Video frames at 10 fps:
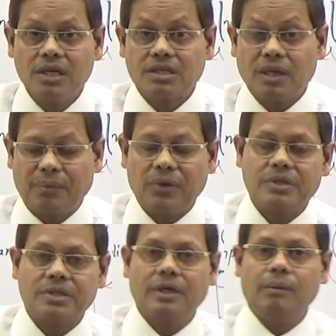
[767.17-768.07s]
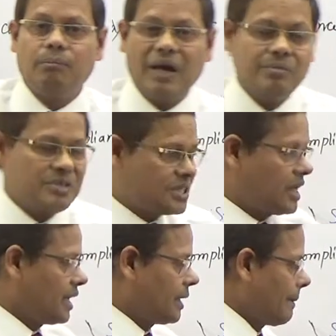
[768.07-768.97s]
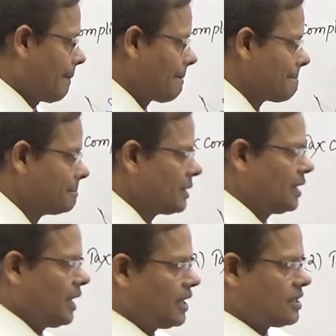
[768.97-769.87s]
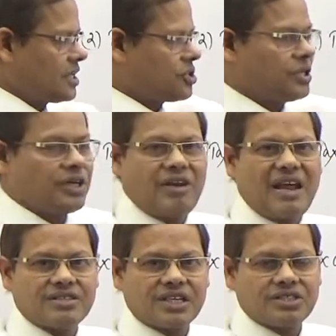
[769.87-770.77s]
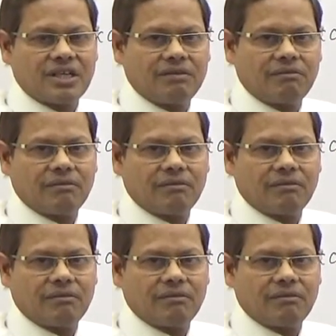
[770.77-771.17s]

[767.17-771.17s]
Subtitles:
Suppose by mistake in interstate transaction,